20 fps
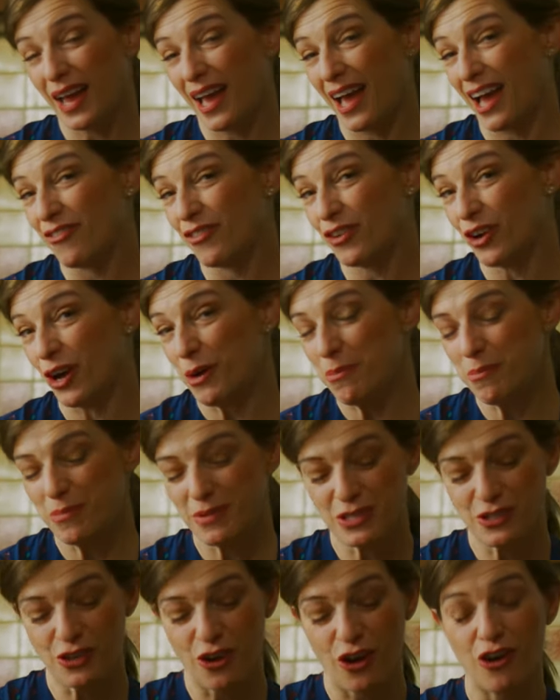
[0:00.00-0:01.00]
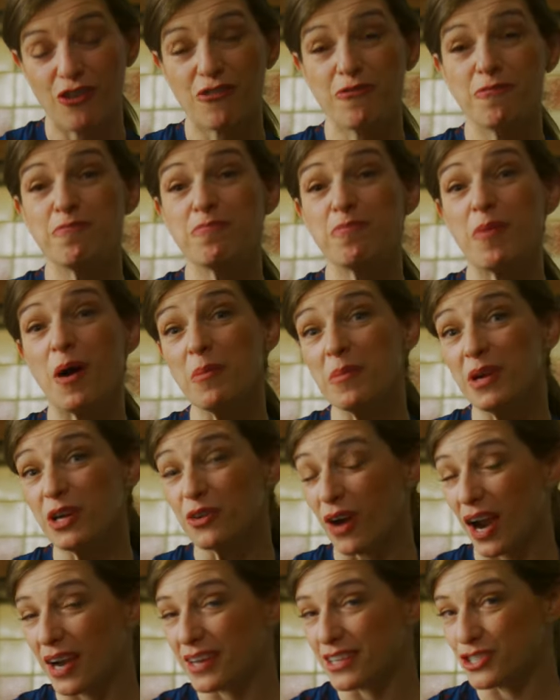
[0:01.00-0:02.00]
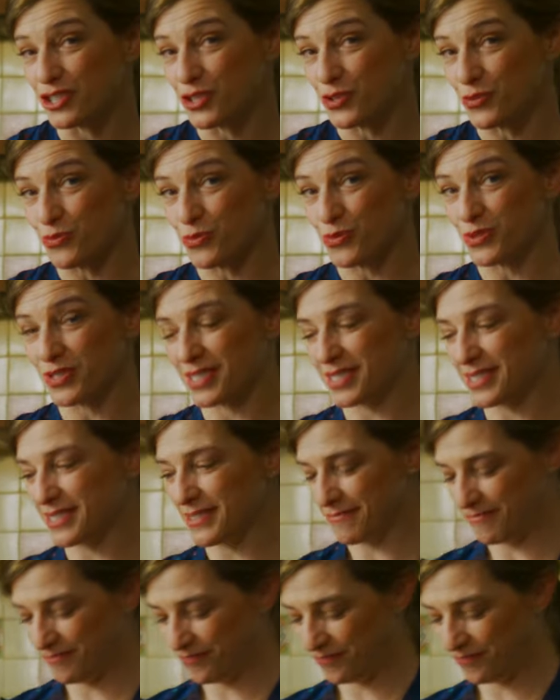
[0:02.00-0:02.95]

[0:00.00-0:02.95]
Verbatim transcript: and a half cups of pomegranate juice.